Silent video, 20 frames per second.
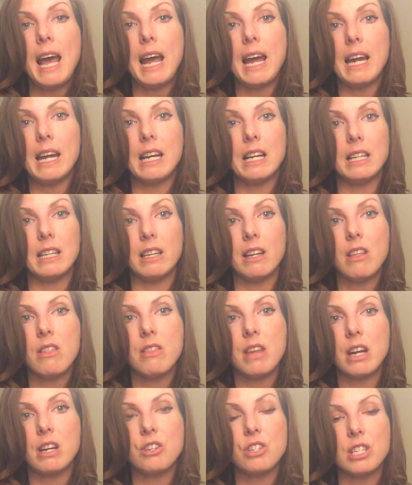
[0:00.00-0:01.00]
And
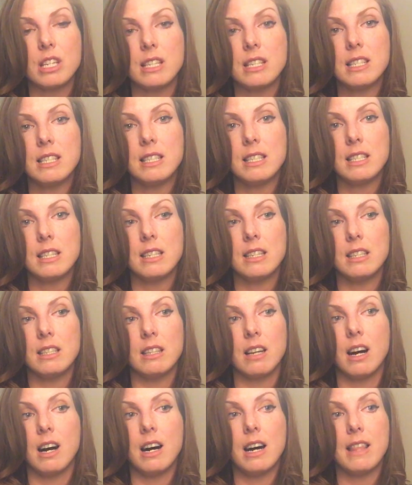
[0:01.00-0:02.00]
they're just
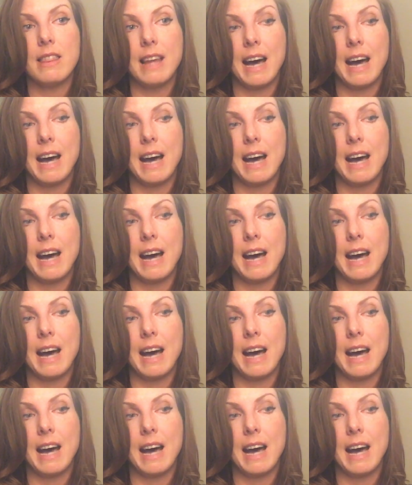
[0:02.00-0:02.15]
not